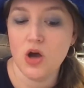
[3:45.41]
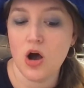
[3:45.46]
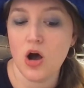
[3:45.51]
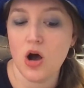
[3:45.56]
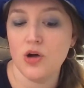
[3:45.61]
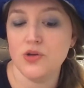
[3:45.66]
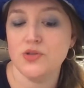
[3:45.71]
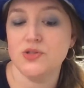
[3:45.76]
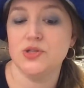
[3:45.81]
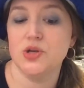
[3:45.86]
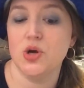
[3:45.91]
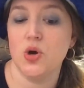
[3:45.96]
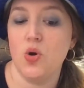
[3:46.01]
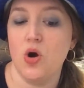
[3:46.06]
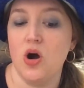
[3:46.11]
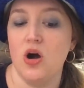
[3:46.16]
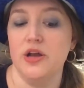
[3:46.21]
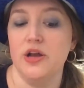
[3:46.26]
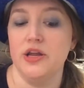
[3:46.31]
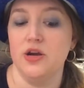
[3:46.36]
Also
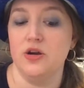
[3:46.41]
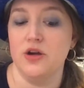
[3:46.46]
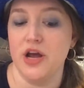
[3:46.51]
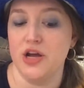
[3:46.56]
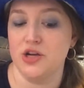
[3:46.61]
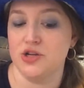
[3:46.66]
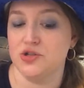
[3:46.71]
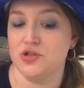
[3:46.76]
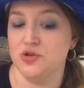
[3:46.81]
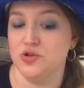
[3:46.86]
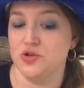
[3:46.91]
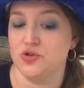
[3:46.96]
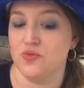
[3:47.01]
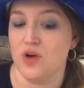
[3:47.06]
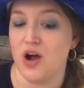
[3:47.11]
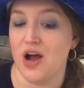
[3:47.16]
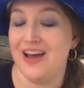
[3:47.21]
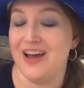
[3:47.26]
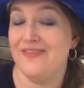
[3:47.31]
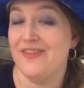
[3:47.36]
on International
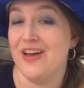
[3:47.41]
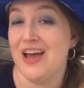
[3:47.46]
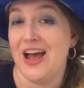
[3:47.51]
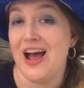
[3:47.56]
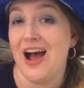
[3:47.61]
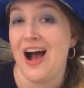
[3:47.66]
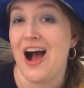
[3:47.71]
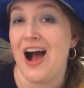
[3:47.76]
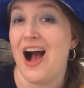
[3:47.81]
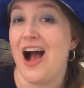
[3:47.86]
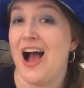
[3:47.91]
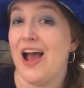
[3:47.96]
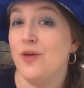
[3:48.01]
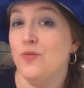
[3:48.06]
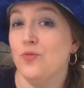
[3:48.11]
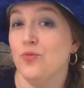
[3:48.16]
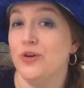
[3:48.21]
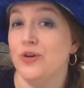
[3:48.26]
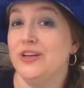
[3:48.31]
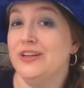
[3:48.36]
Drive, I
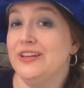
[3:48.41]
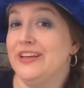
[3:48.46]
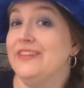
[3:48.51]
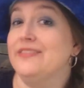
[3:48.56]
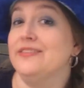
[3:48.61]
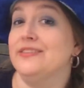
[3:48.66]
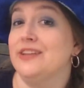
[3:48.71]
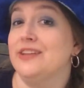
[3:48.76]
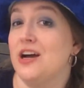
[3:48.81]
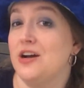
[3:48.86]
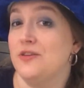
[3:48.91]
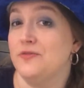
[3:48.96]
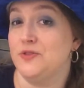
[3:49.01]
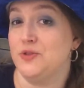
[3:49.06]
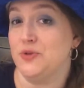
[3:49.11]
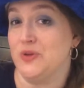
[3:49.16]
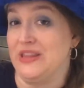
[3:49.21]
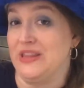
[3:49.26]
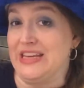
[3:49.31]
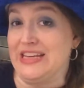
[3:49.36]
really love
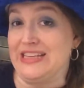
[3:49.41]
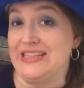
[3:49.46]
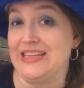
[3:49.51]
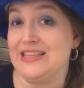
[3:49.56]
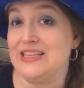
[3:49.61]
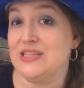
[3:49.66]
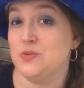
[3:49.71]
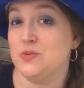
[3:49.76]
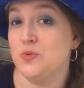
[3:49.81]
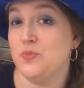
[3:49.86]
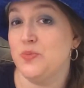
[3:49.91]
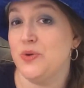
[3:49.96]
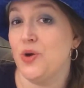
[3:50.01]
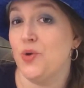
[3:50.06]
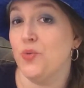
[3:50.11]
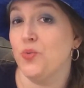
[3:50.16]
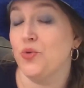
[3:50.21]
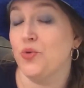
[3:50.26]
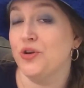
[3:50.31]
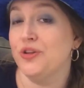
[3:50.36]
doing these, and this would be
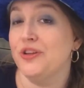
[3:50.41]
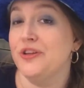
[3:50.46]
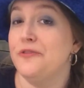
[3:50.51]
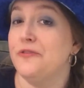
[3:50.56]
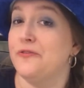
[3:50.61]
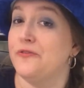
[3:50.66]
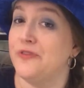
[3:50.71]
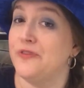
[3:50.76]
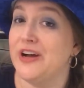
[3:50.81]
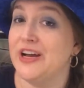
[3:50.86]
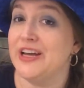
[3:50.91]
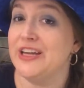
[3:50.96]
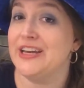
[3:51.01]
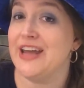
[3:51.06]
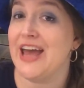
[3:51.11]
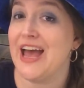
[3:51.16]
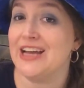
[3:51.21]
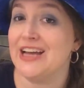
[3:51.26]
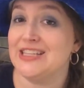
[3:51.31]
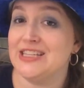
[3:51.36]
a really fun
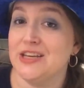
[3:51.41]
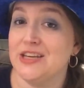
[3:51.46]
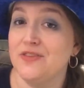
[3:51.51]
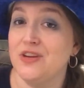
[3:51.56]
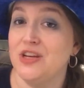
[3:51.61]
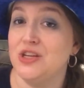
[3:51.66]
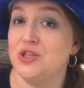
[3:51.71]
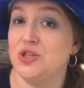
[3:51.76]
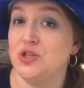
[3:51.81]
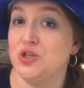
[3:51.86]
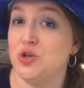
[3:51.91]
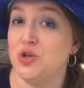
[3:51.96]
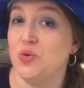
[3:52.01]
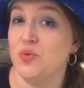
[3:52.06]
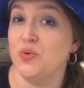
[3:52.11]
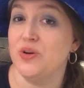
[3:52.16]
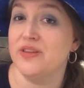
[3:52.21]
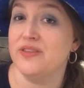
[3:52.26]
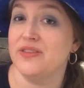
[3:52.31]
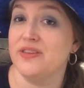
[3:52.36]
activity to do
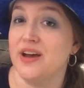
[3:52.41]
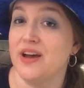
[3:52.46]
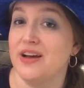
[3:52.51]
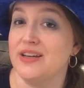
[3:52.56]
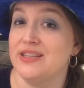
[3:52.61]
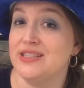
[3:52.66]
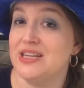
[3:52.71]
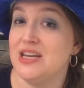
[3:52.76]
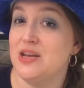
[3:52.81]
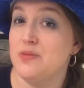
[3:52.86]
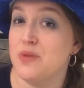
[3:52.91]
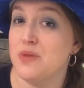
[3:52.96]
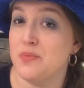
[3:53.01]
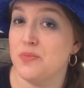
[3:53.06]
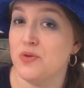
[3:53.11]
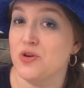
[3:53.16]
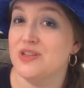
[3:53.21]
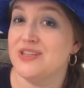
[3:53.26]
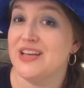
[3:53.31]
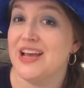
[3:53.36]
with team
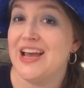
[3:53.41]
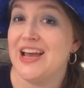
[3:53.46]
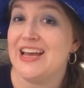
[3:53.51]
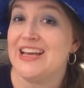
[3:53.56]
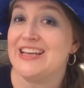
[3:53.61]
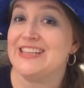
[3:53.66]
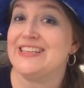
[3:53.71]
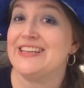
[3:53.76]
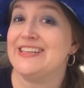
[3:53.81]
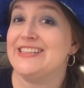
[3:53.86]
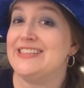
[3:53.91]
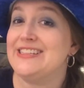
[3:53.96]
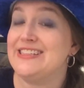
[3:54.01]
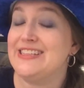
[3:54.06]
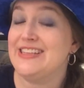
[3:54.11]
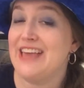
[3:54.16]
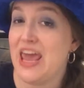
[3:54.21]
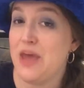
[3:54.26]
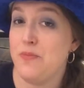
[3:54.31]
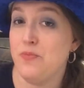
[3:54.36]
members, is
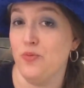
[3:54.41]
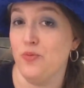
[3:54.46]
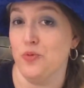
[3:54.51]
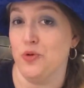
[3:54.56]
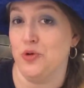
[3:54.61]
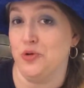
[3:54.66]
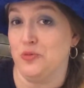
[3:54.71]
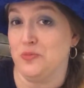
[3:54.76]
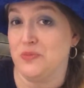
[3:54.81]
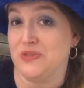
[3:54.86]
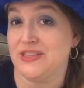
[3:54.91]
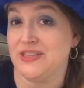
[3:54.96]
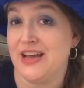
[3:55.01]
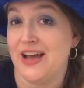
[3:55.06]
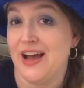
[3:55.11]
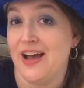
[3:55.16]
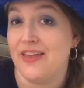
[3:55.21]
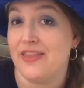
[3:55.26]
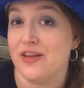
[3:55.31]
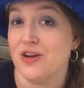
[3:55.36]
escape rooms.
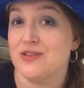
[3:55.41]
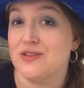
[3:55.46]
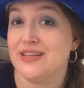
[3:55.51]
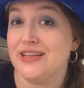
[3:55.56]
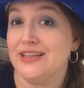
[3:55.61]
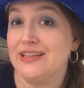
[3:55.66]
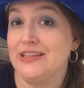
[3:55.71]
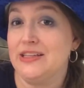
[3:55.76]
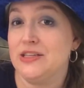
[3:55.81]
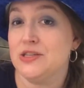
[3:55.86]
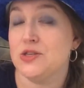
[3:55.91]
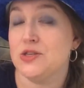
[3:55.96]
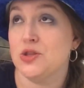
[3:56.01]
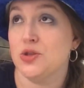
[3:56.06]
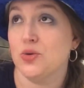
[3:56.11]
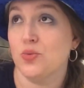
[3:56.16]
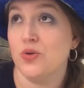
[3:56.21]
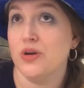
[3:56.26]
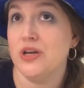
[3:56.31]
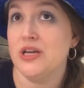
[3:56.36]
There's at least
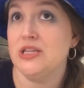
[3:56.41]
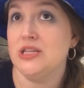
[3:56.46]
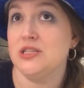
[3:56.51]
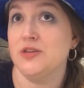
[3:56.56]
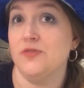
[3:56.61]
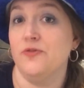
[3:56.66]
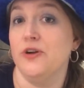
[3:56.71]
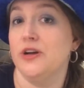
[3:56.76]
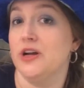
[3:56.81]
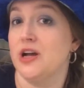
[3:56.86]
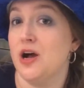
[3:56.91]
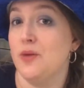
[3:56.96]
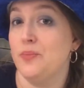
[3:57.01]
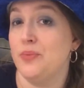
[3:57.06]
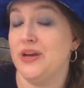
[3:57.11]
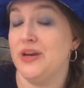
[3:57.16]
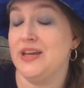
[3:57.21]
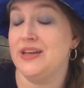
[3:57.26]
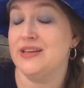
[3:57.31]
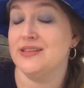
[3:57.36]
3 different
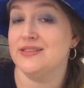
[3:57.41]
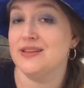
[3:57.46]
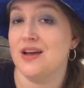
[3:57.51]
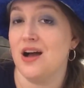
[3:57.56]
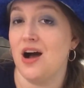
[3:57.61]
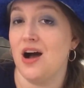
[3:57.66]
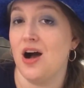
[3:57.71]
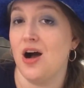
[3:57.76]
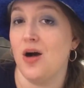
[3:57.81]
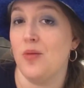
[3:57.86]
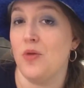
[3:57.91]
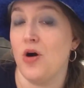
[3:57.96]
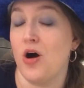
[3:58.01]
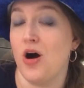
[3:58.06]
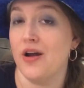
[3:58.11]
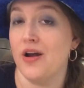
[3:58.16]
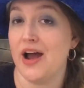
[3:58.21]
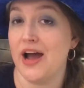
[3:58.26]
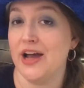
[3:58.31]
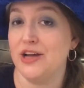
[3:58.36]
companies on
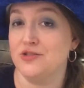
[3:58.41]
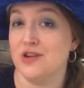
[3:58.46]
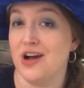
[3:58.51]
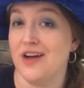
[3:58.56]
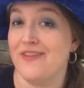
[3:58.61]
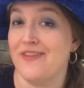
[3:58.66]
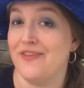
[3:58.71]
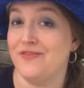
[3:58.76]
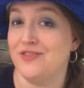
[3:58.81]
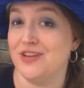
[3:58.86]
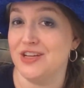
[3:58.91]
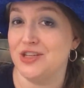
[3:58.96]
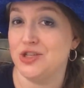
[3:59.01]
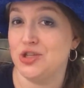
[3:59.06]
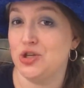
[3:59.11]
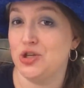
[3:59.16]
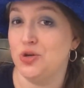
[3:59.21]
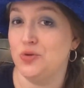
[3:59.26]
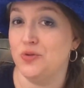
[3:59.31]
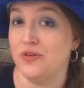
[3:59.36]
iDrive. I've done
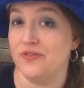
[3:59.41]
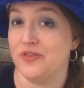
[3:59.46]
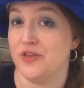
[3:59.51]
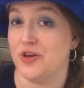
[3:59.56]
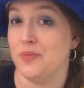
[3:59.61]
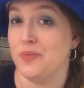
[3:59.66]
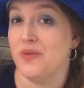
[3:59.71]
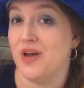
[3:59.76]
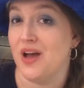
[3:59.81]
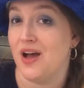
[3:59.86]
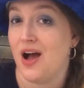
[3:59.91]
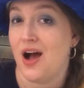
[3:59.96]
2 of them.